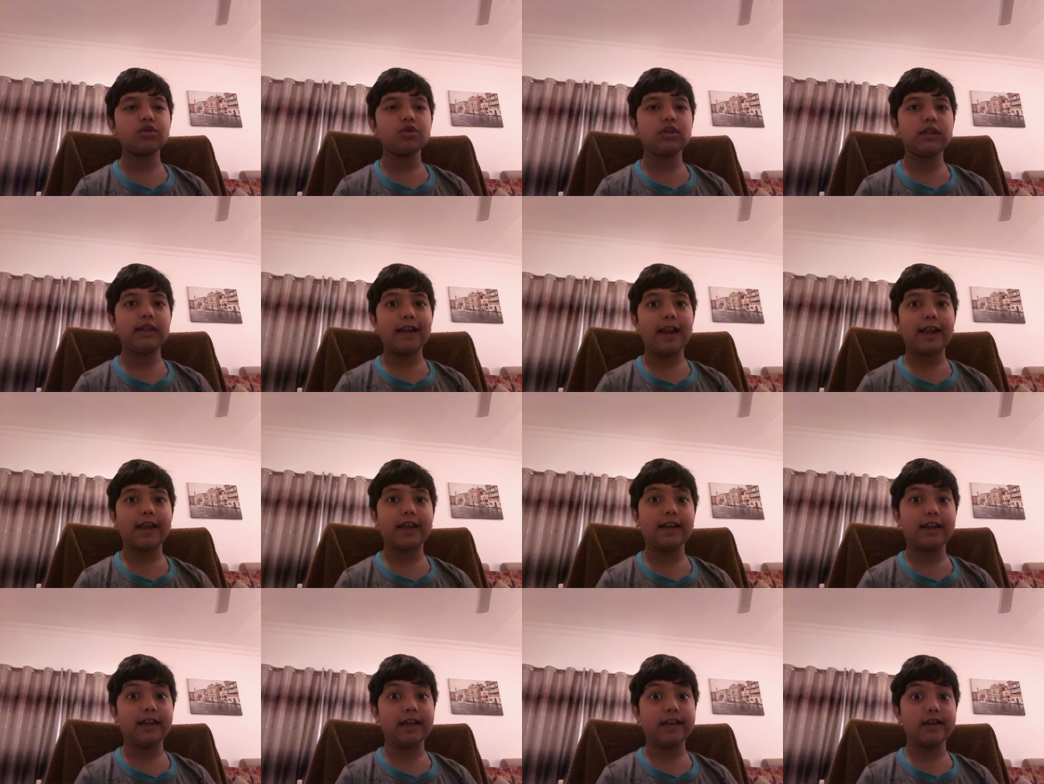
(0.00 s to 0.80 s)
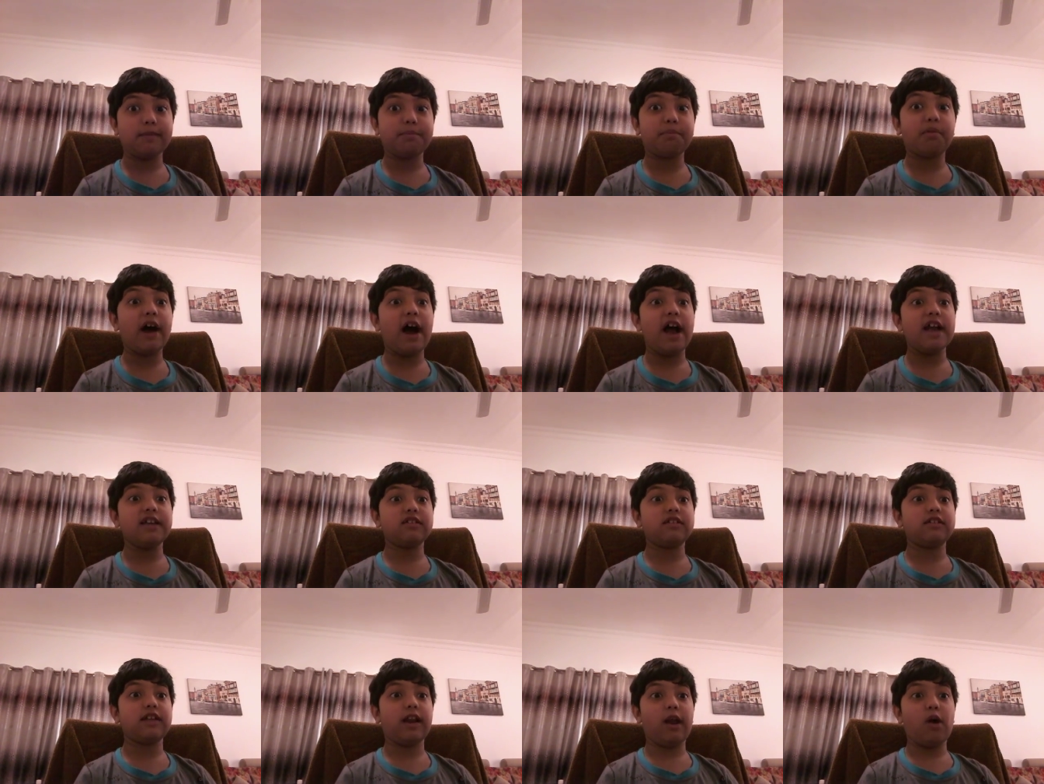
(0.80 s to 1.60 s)
So then I can get the
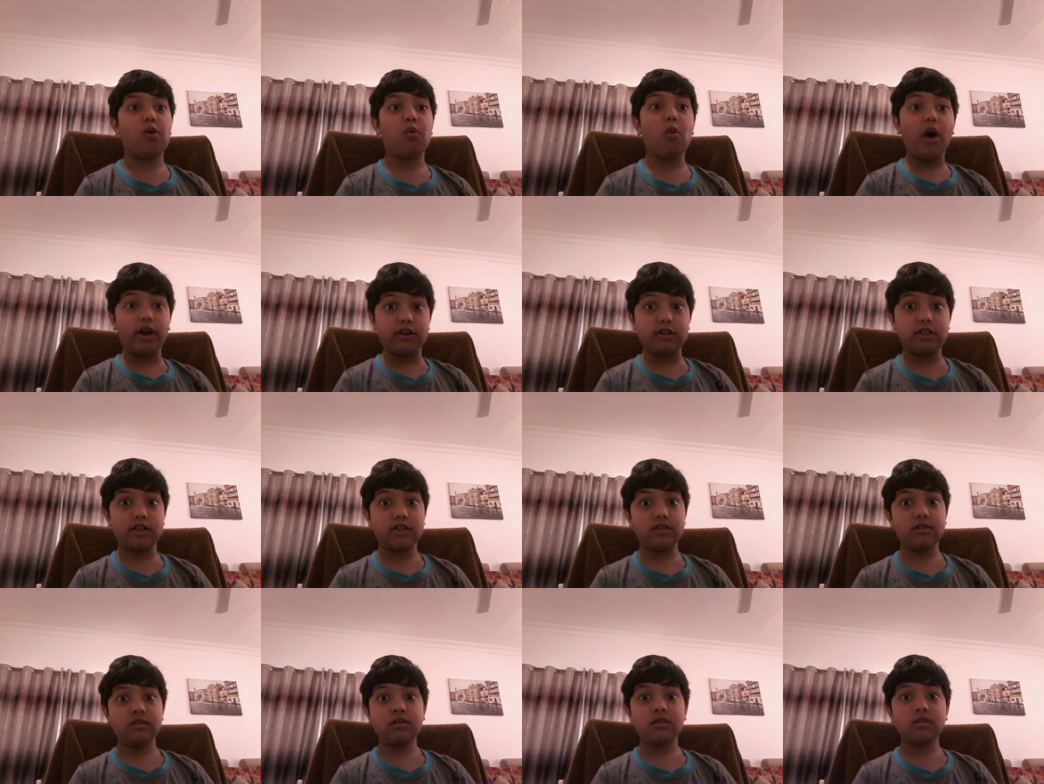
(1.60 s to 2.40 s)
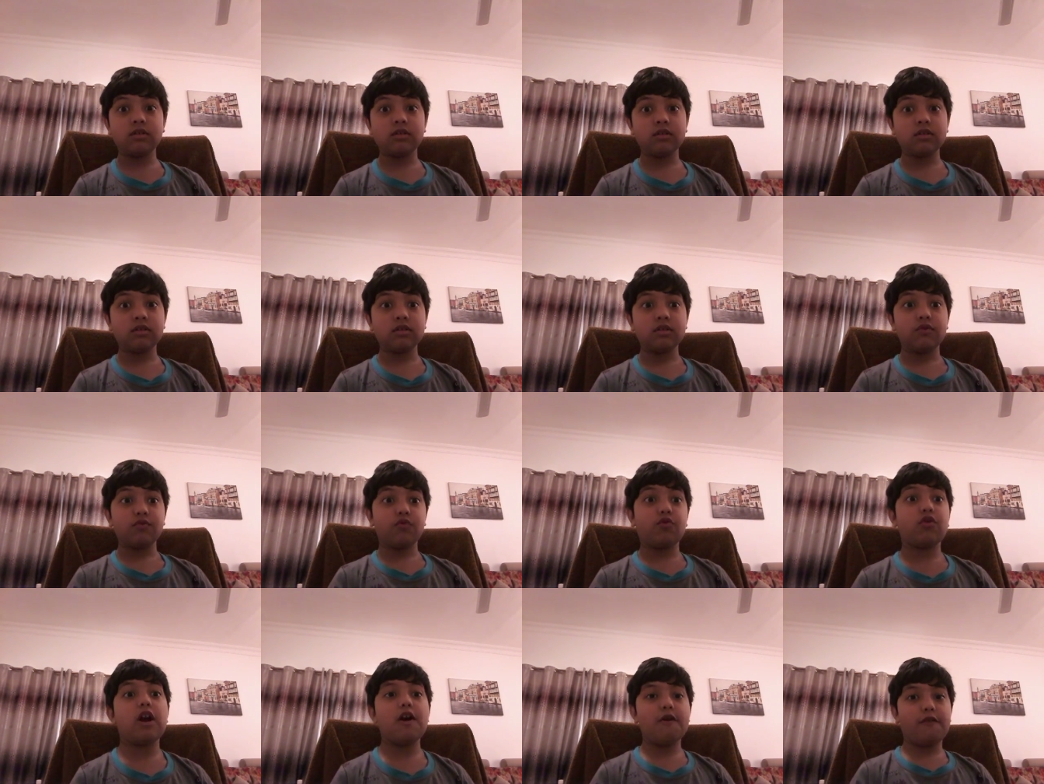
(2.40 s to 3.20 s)
prize that I wanted
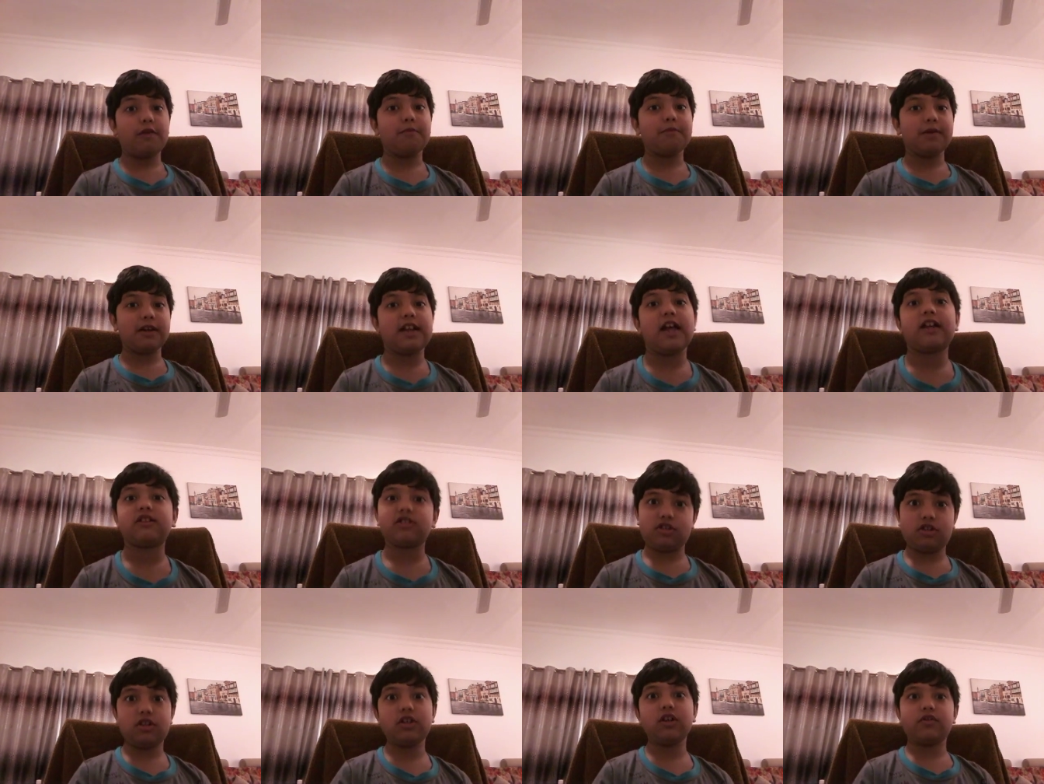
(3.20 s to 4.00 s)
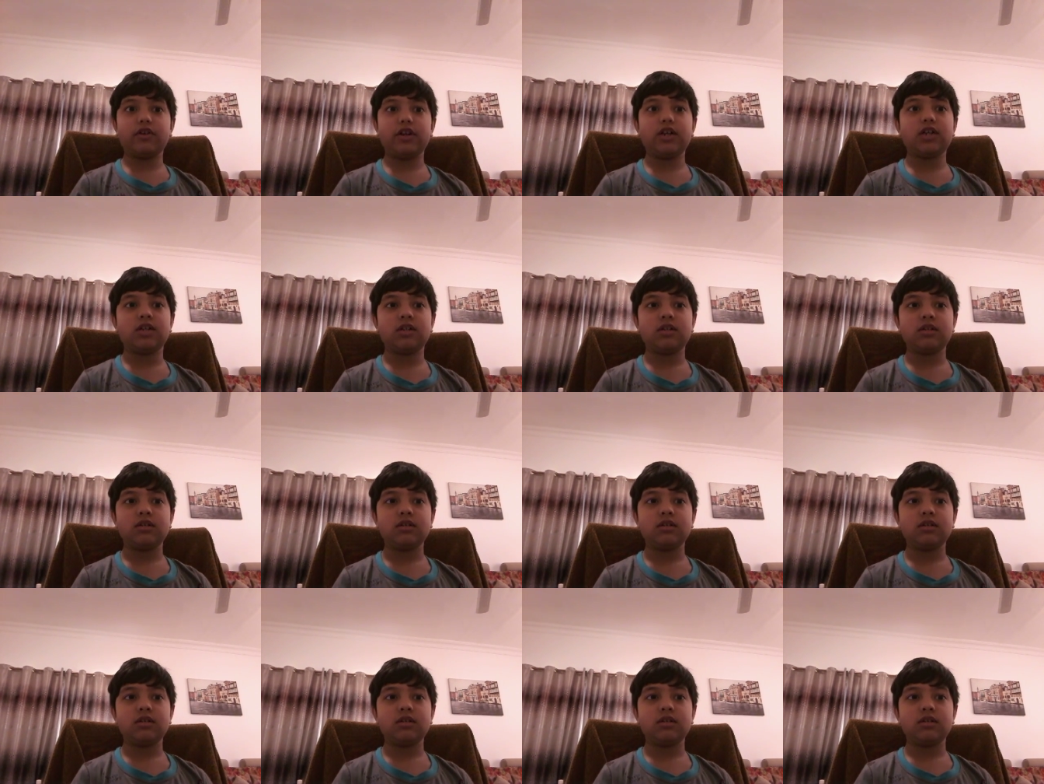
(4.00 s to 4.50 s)
forever, but that's a secret.